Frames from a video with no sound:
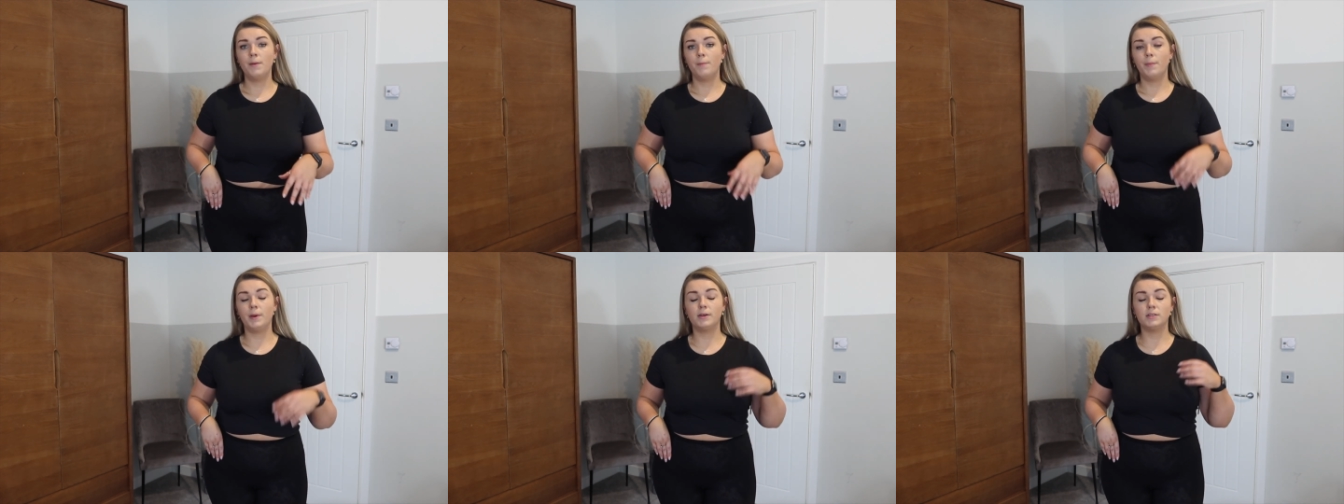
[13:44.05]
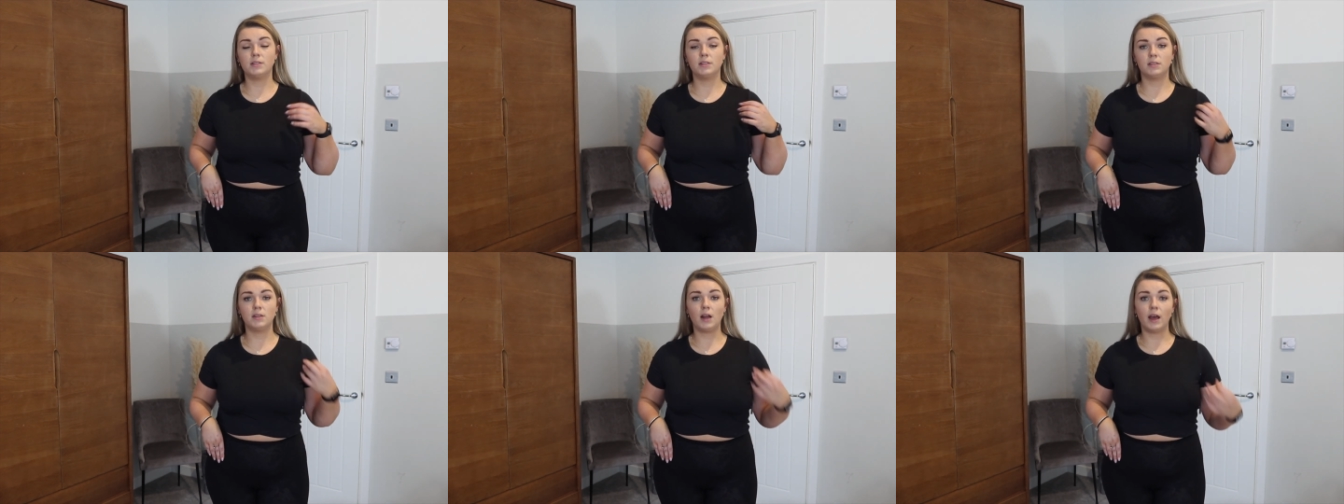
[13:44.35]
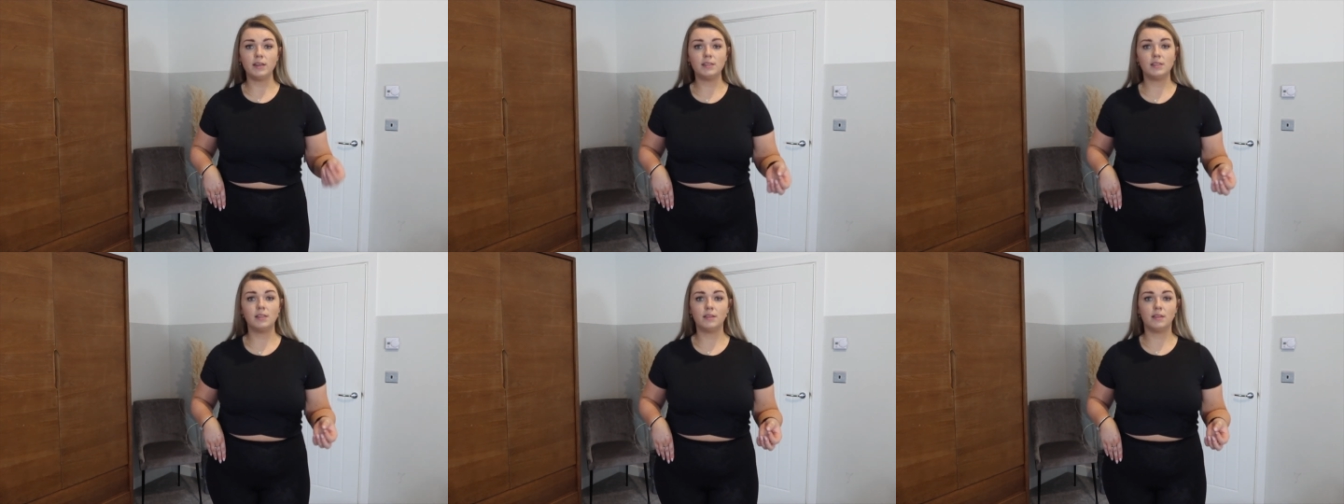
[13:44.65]
because it's
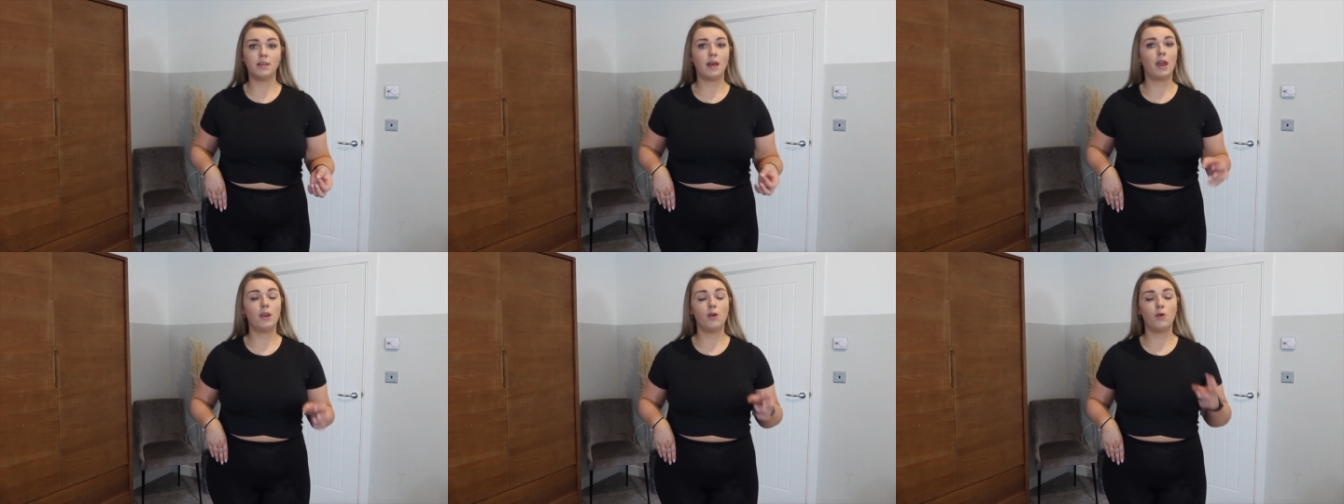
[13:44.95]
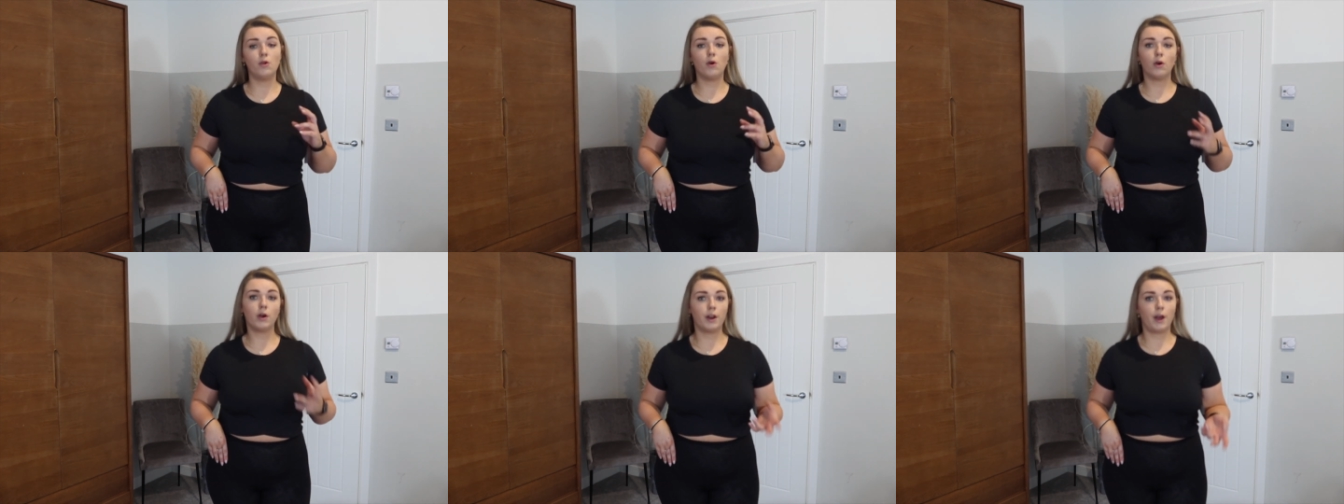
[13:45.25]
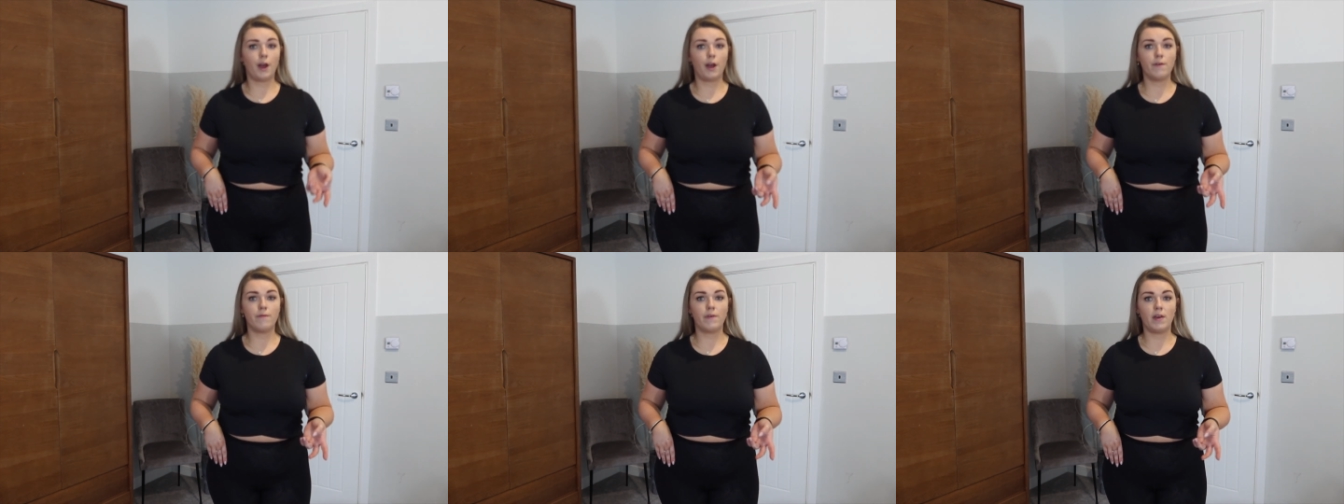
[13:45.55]
nice and thin, you're not going
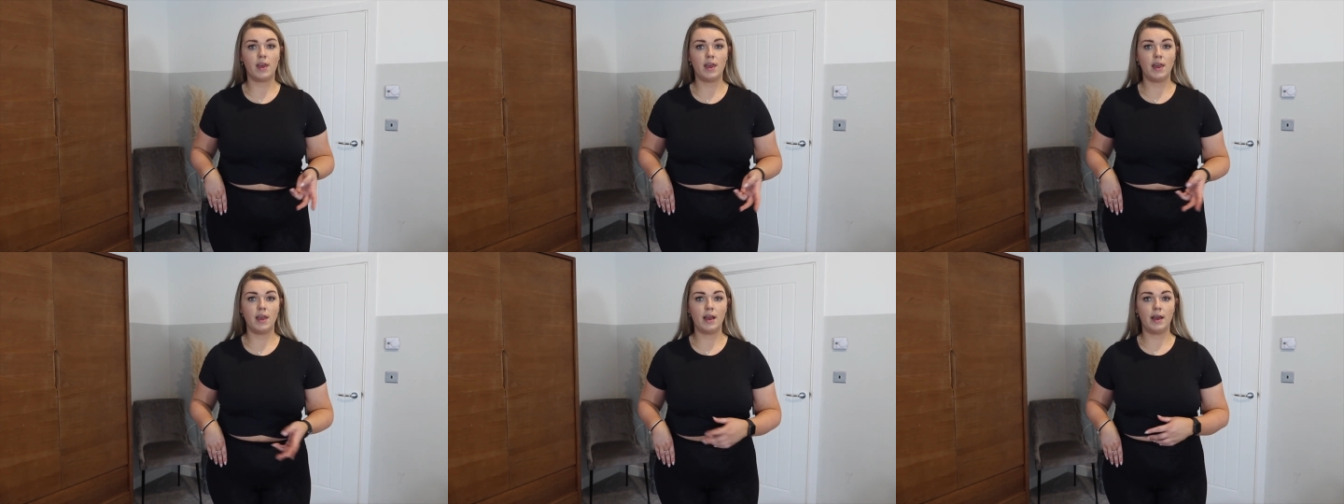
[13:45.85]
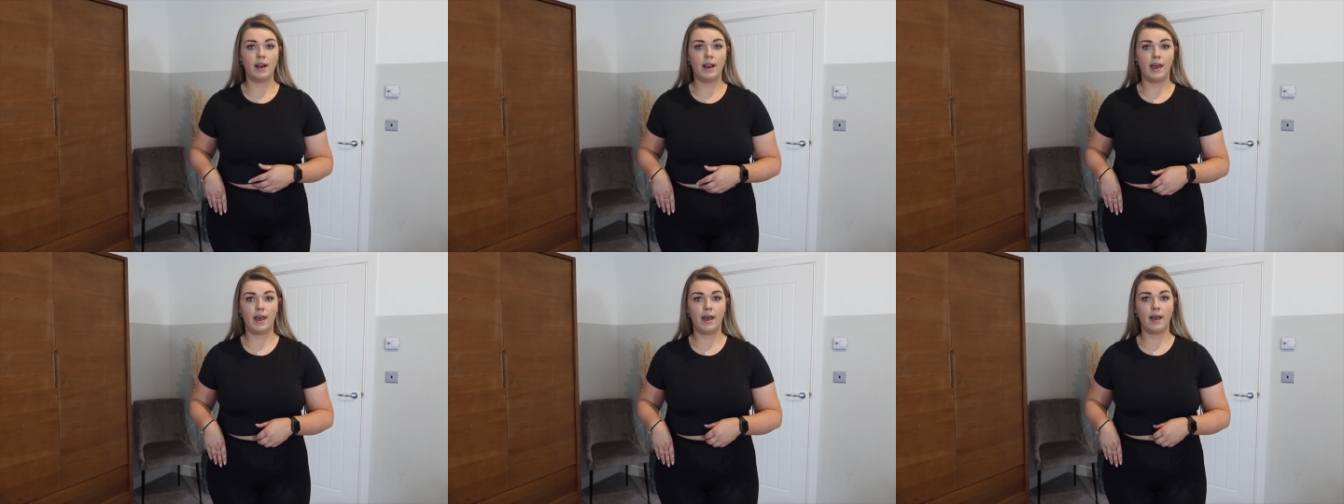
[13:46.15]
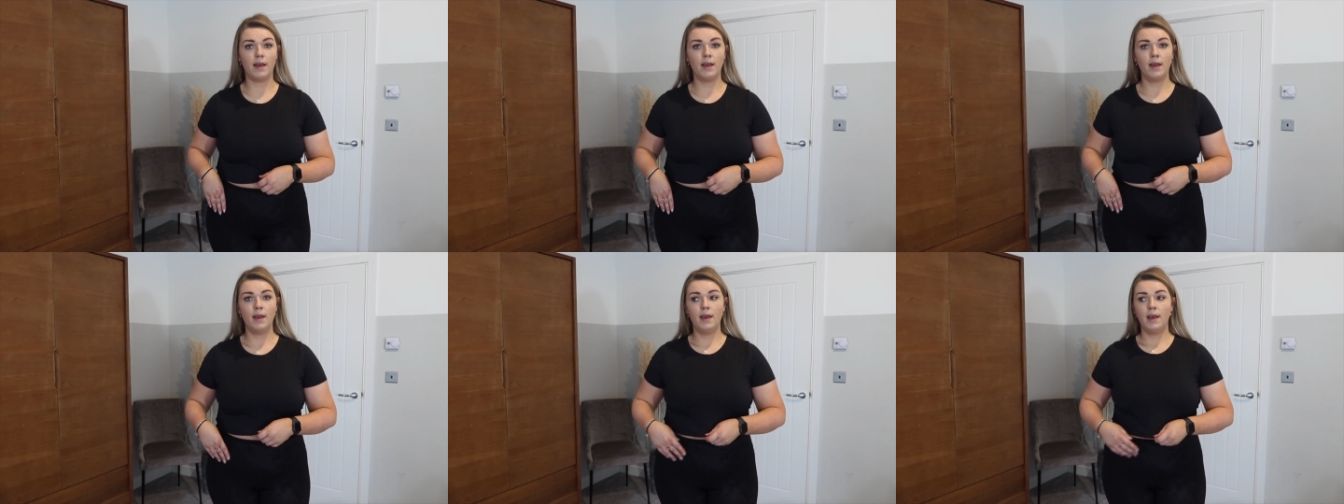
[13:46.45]
to overheat in it.